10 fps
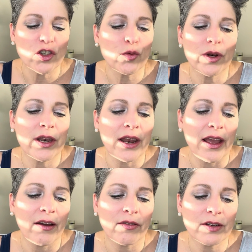You will
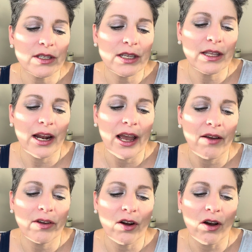never see that I
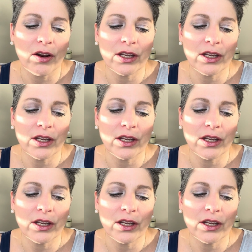have it on.